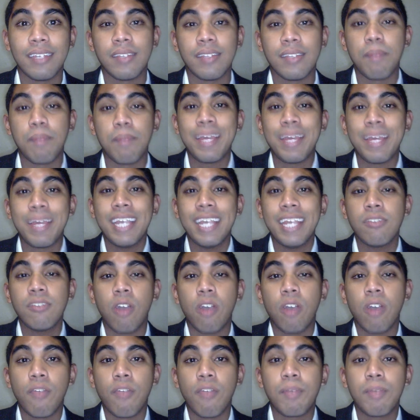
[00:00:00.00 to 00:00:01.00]
a piece
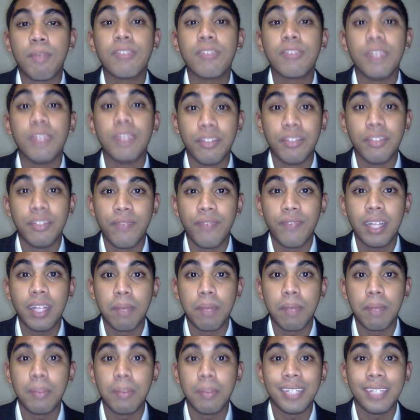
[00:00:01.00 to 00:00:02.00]
of personal
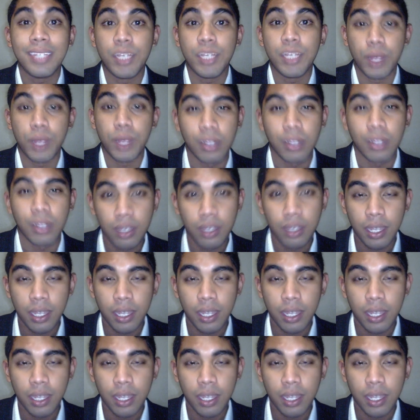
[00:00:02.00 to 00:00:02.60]
development material.